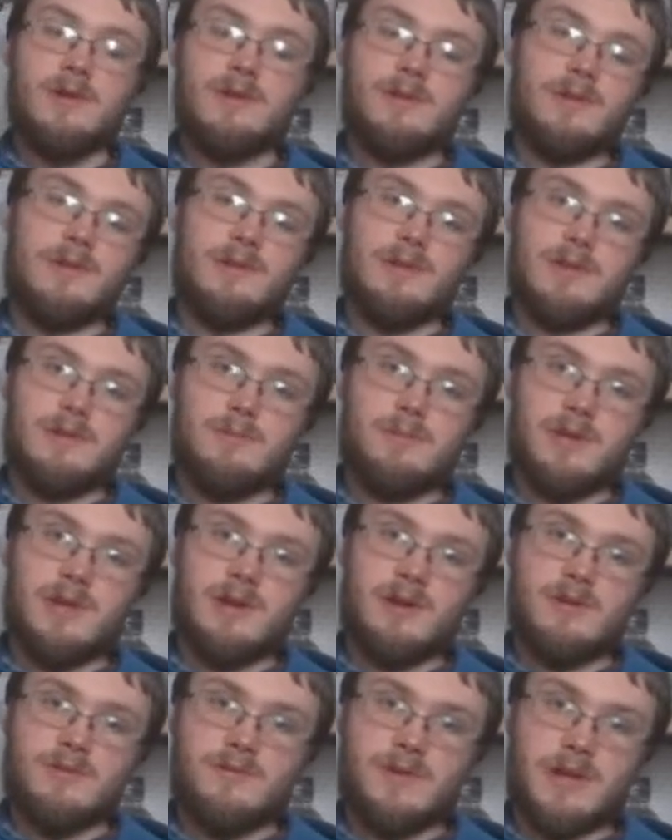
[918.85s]
this can be an
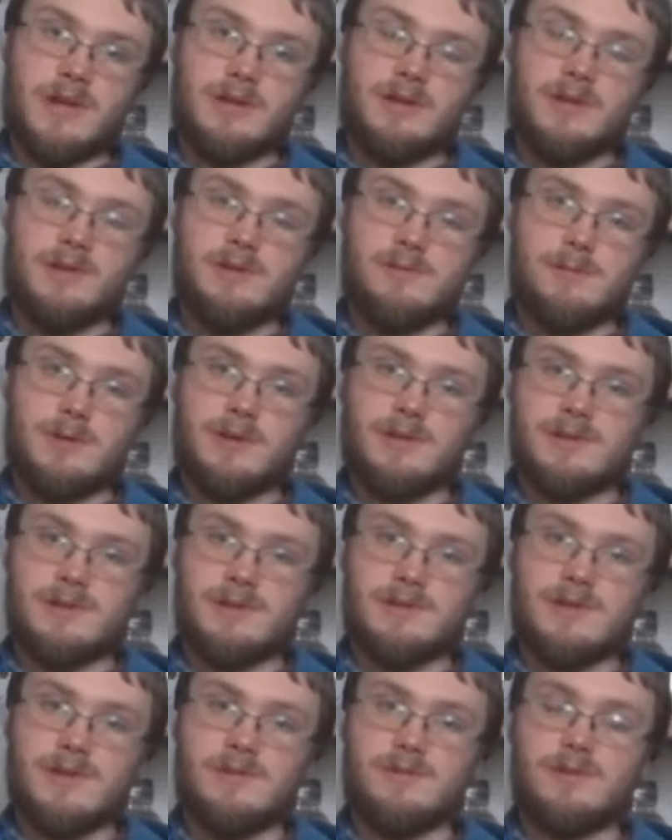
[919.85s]
advantage because
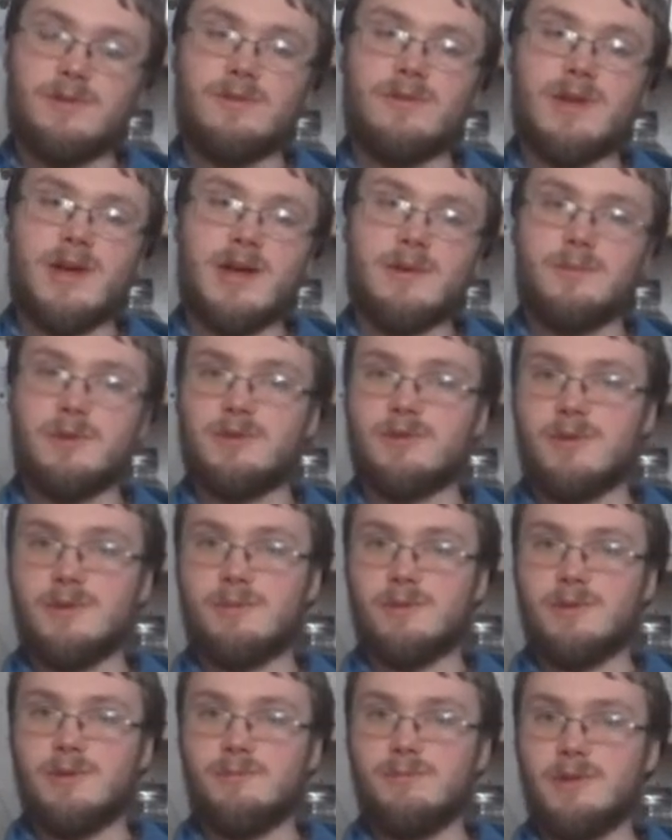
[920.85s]
it saves you time and
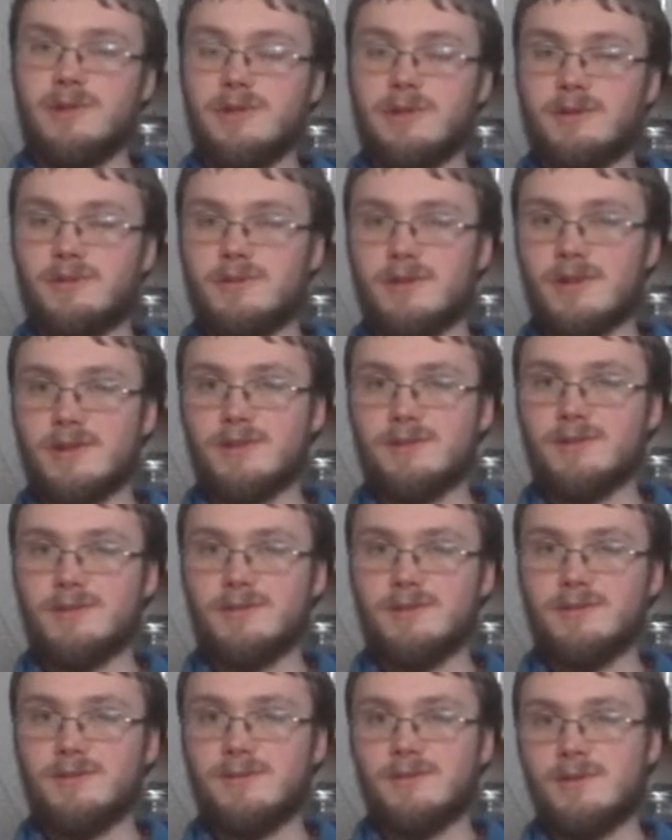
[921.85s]
trouble in building
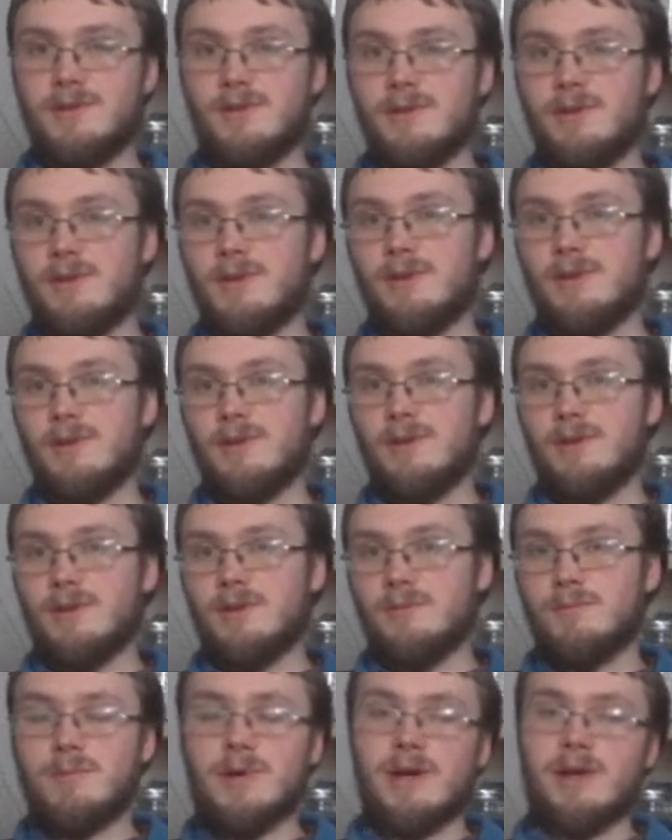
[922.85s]
trellises.
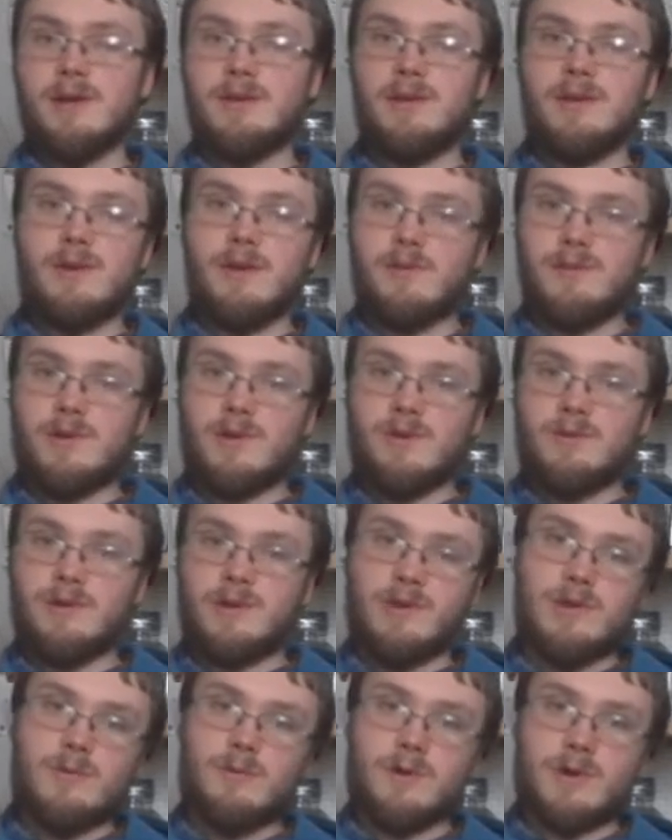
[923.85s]
But if you're
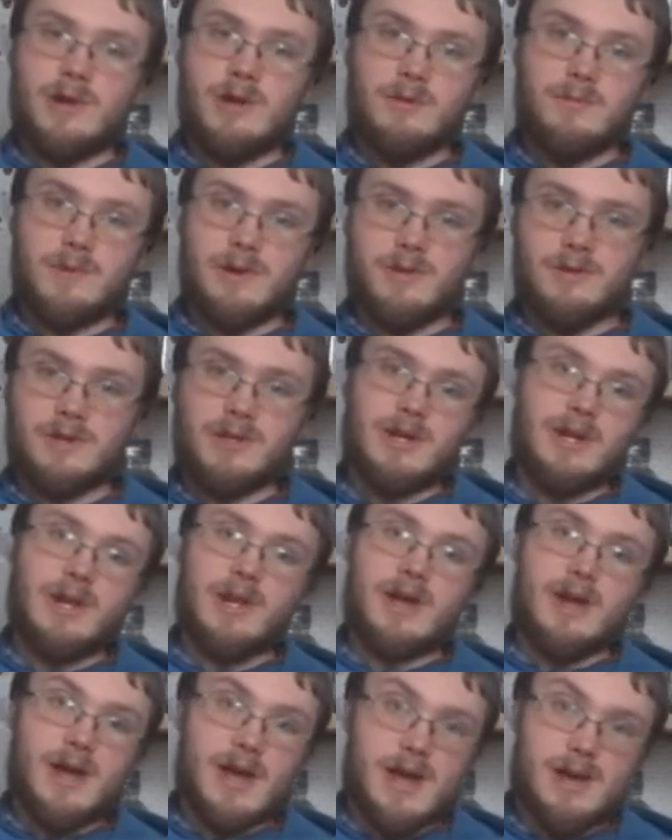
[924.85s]
really worried about getting
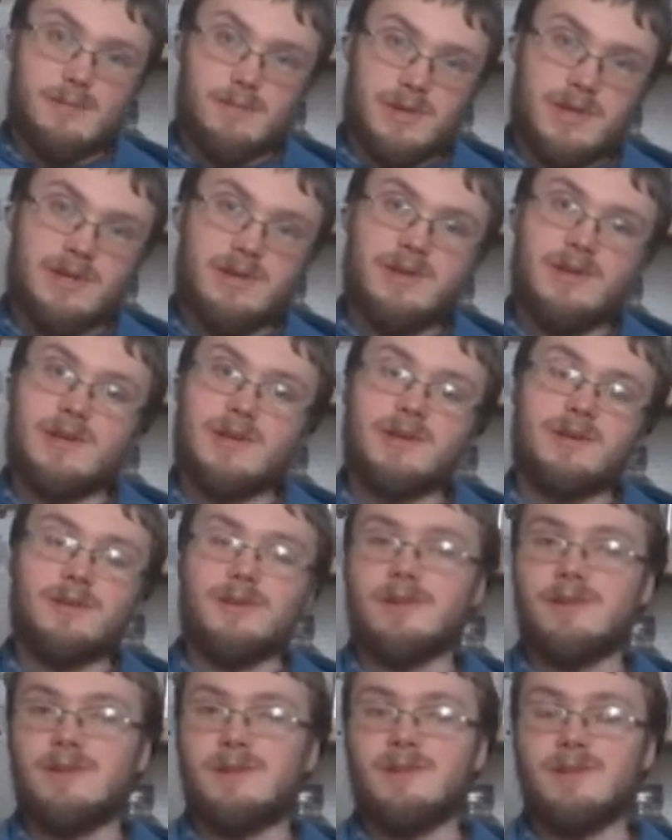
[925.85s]
a high bean yield,
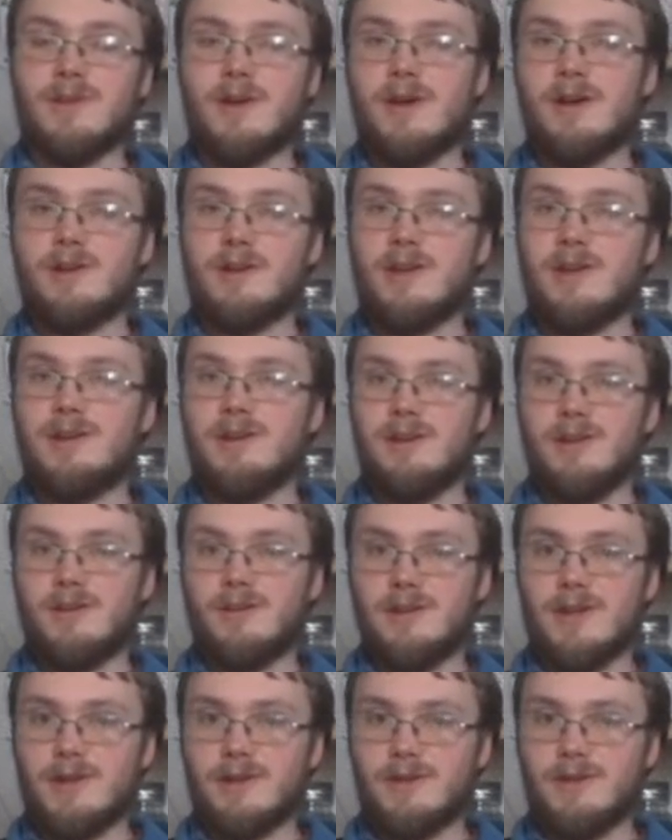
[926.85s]
this is not an ideal
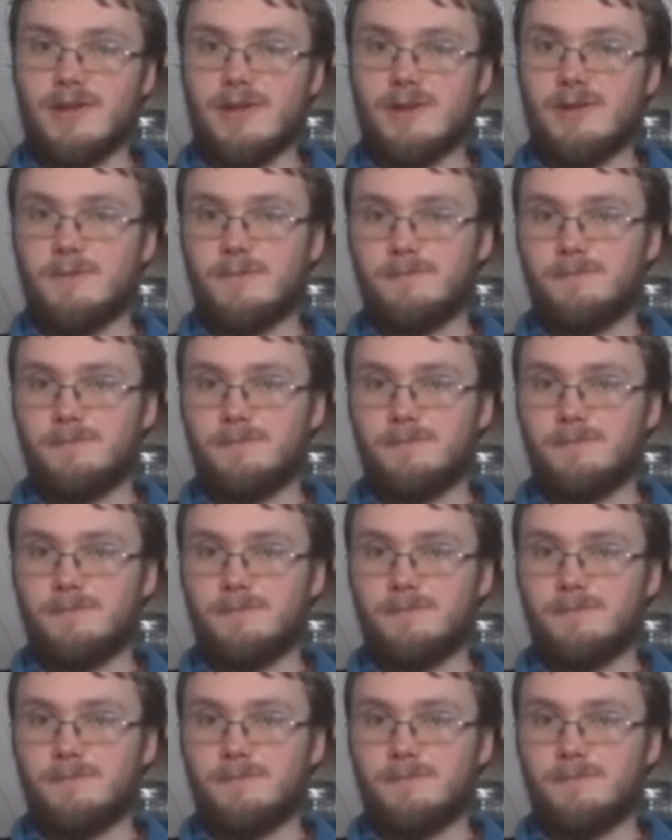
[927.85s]
technique.